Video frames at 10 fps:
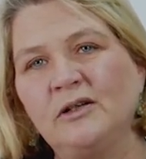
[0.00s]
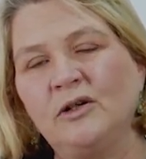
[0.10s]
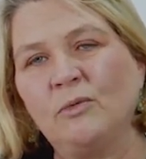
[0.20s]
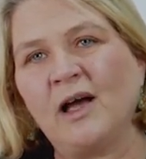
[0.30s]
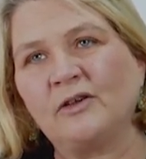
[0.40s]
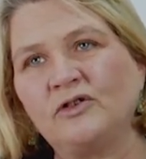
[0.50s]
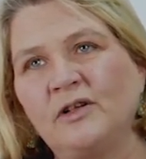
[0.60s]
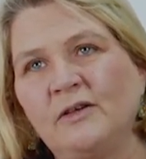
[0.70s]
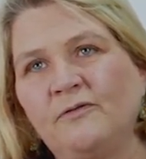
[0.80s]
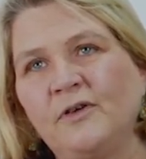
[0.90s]
you
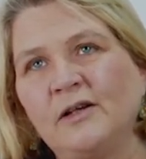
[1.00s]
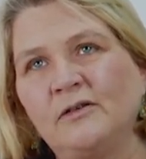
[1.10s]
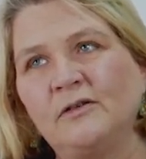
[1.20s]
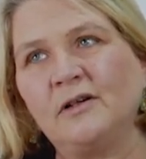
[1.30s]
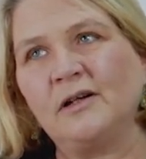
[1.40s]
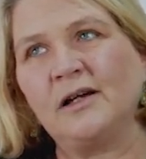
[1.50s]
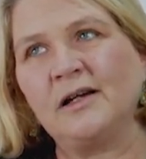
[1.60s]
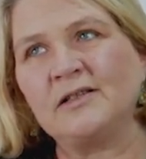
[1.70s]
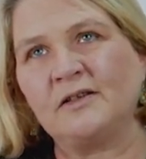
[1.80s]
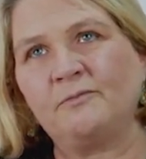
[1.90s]
actually feel
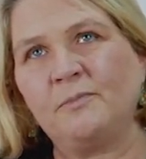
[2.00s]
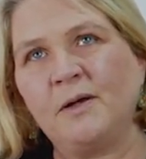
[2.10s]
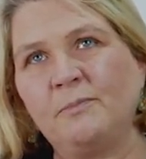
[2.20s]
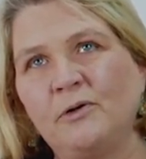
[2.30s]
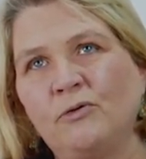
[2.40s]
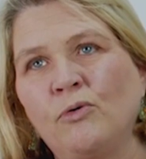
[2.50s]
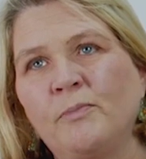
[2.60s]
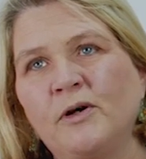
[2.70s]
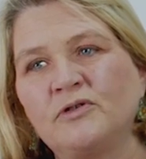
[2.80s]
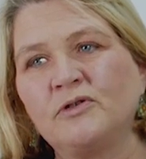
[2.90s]
as if people are
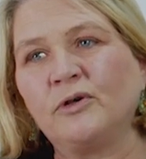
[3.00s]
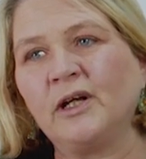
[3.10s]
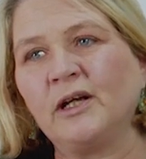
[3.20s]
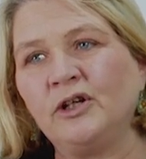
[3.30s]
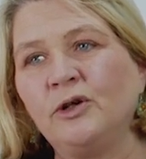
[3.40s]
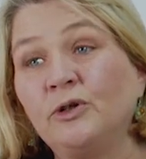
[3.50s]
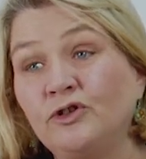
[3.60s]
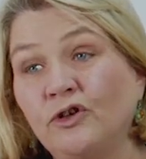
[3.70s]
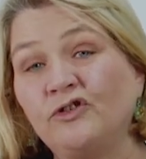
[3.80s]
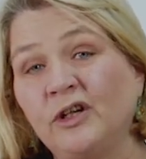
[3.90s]
almost looking at you
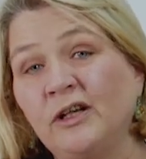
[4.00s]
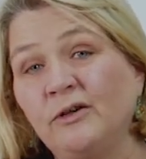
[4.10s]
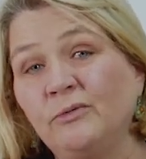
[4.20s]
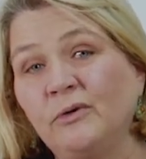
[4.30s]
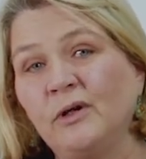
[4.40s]
and judging you,